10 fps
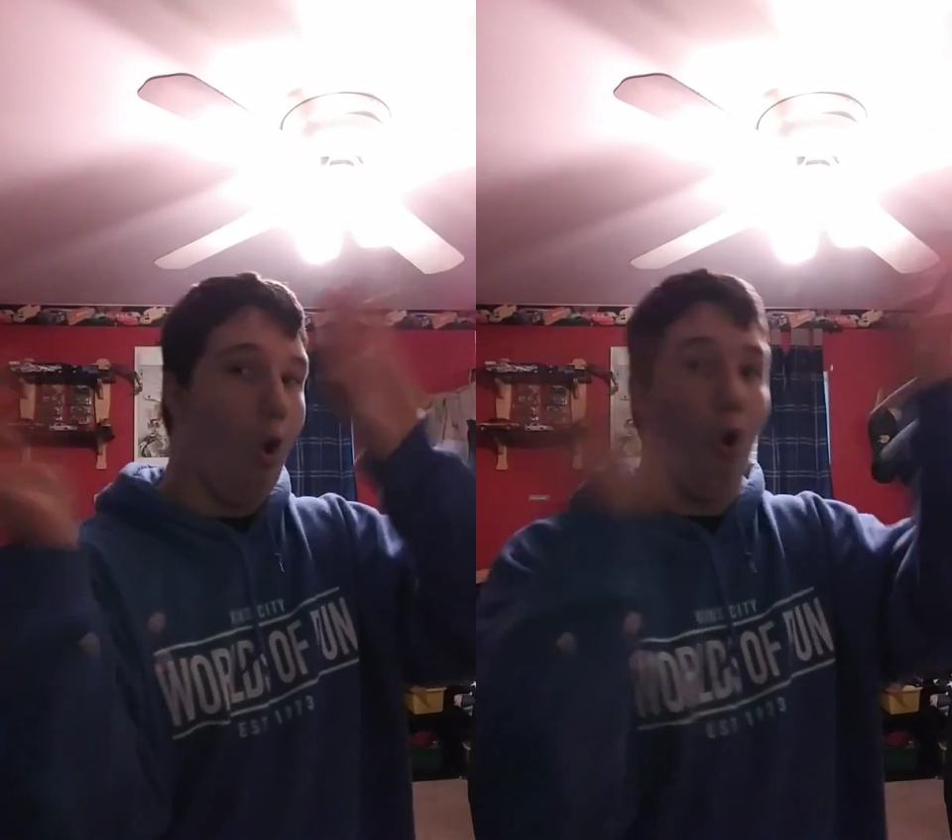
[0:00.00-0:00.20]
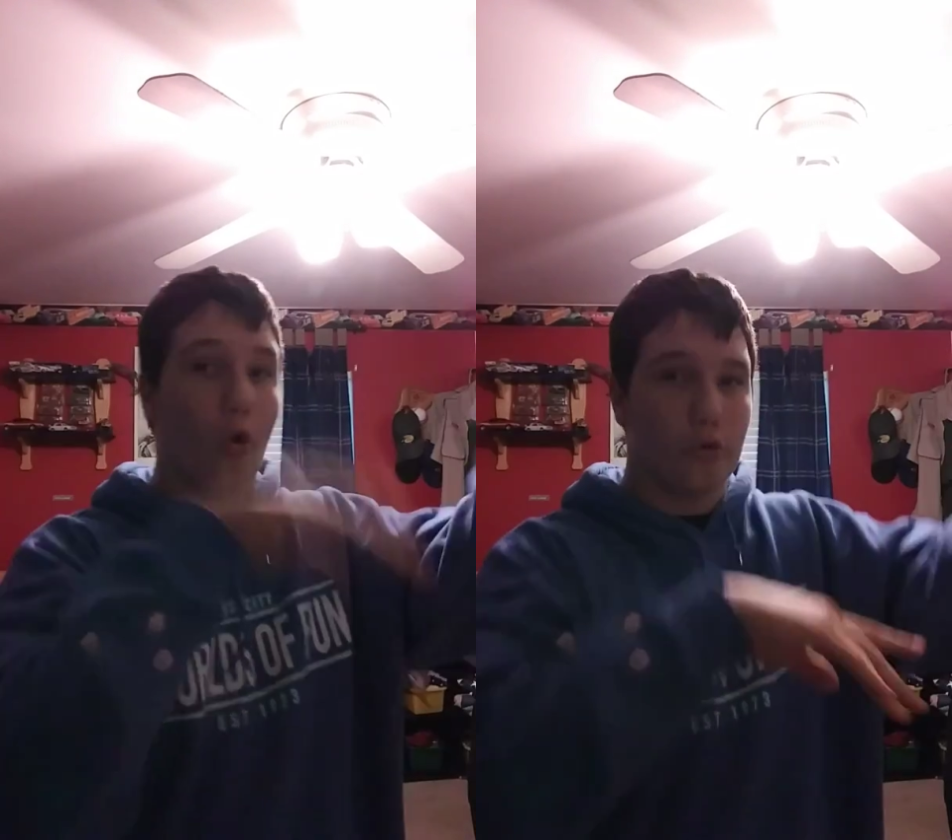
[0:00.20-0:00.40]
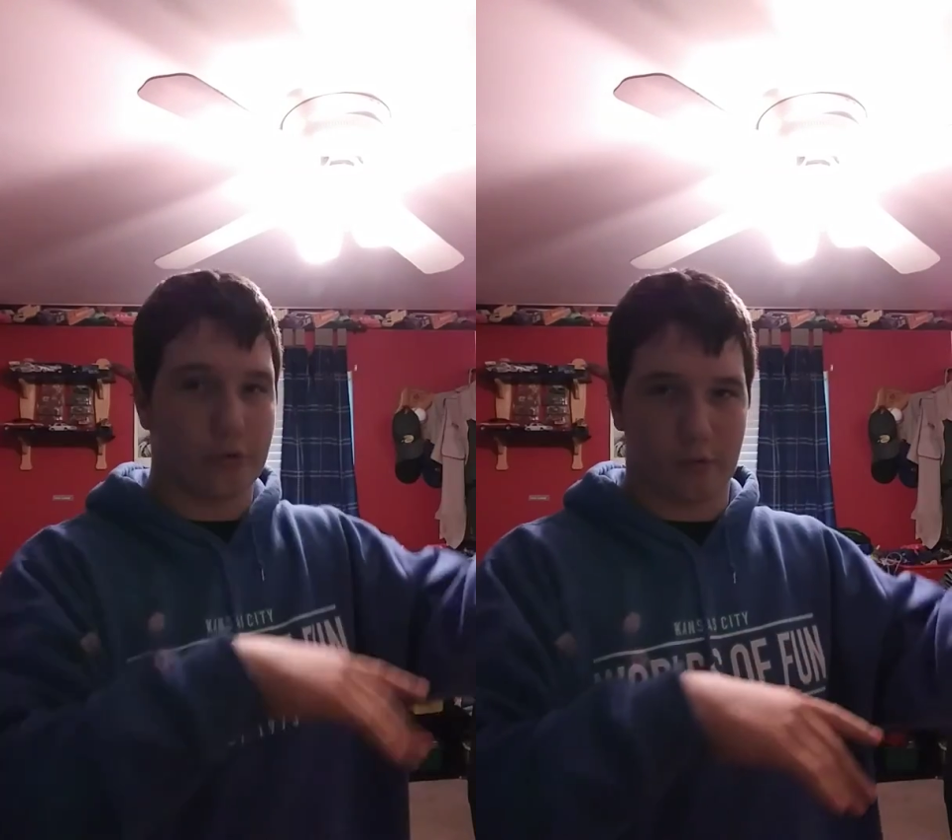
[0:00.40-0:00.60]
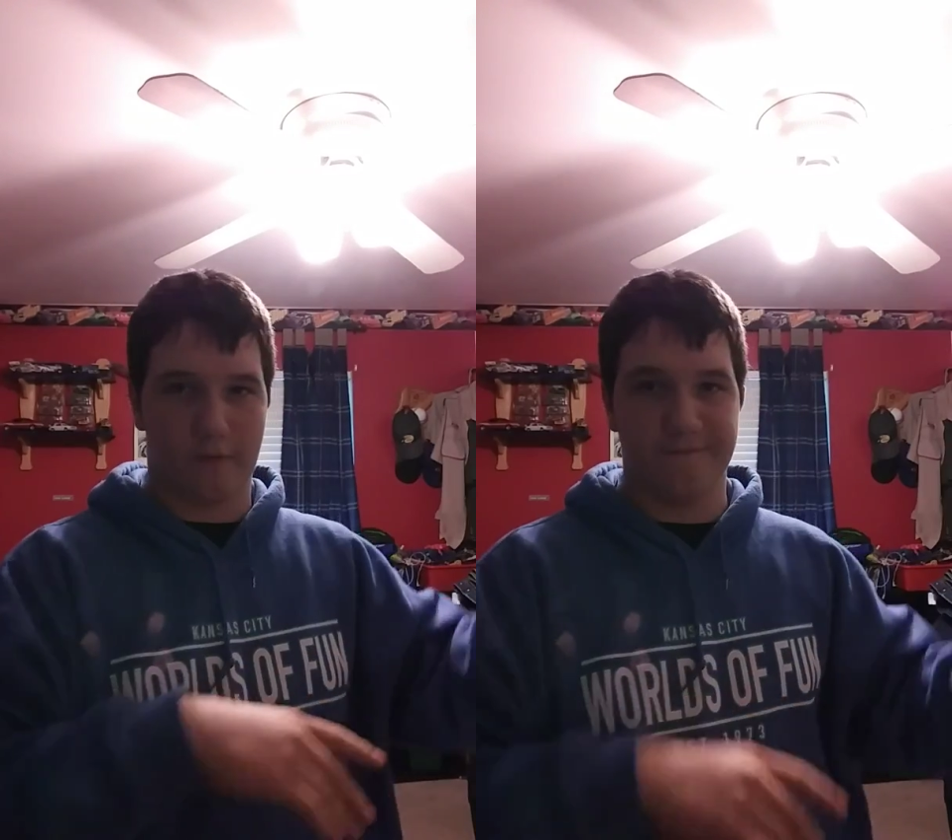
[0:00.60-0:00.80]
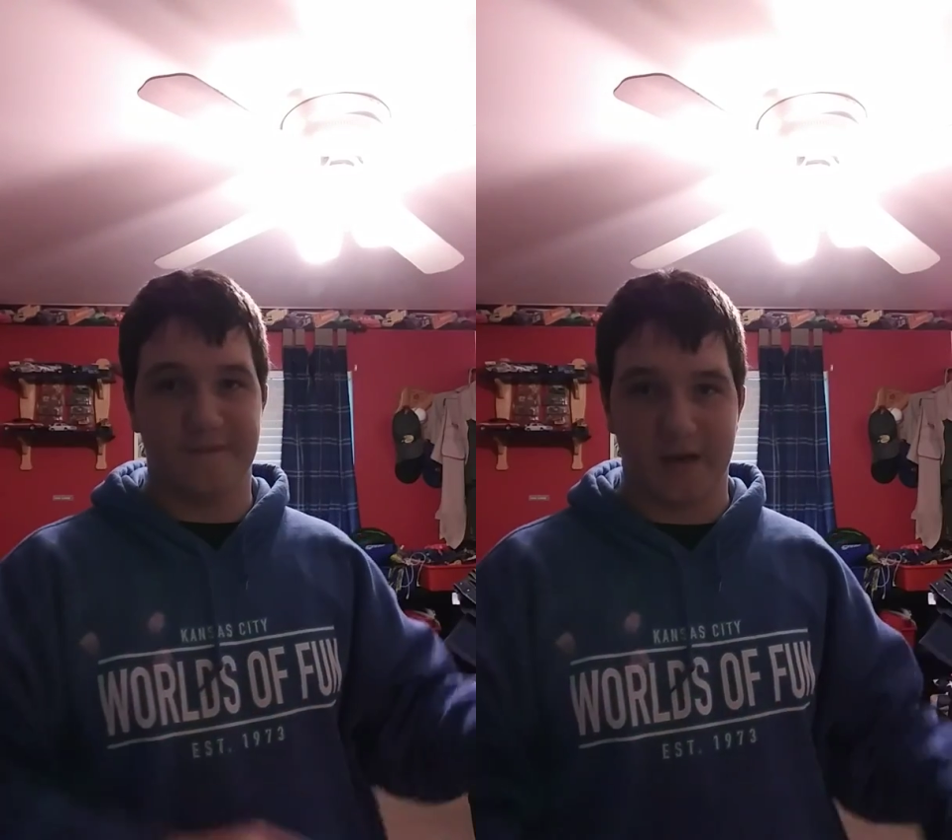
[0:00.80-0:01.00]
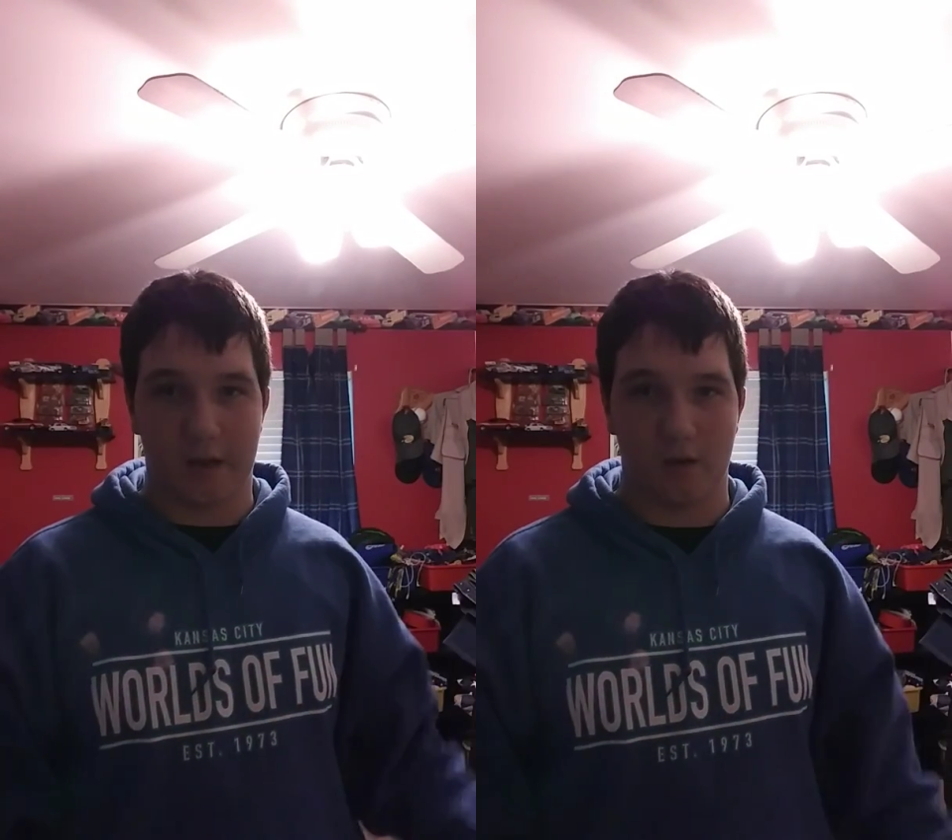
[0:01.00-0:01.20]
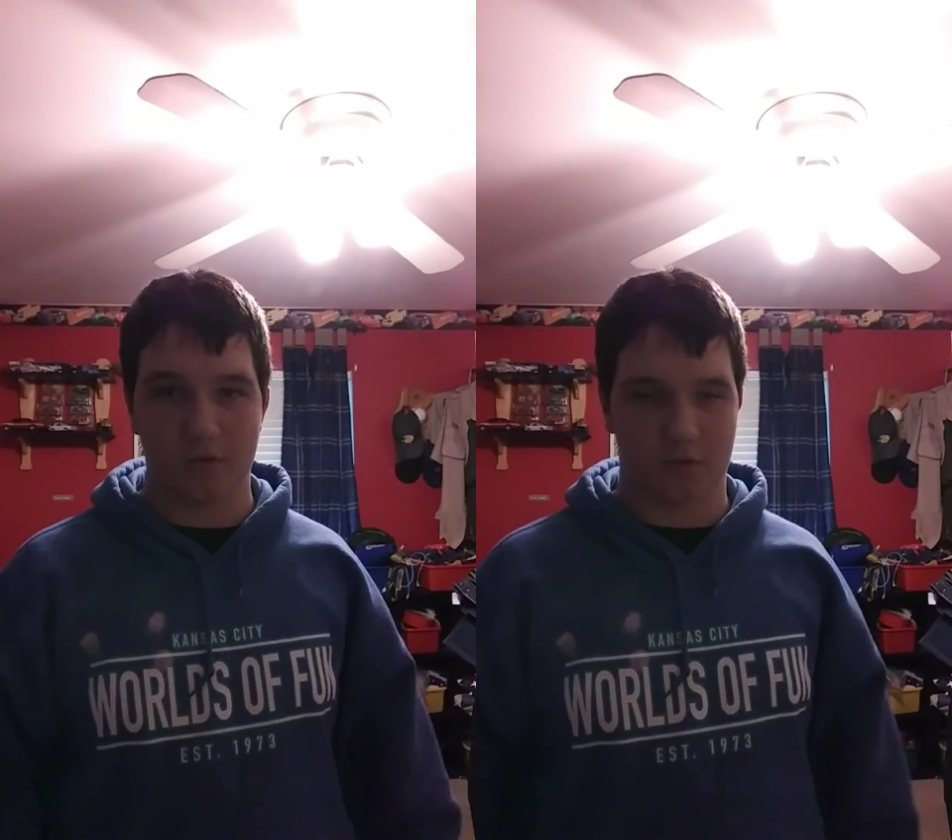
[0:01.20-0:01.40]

older videos,